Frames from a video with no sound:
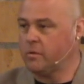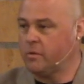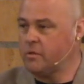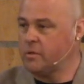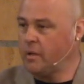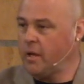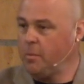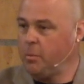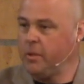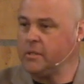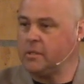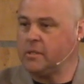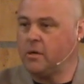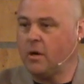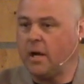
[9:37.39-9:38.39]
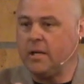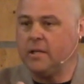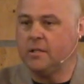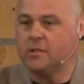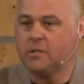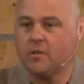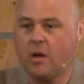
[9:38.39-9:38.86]
So there's a lot of places here I
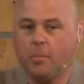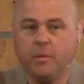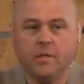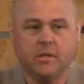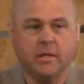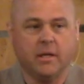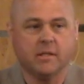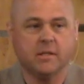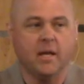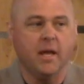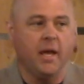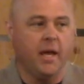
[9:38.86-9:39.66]
need to stop in the text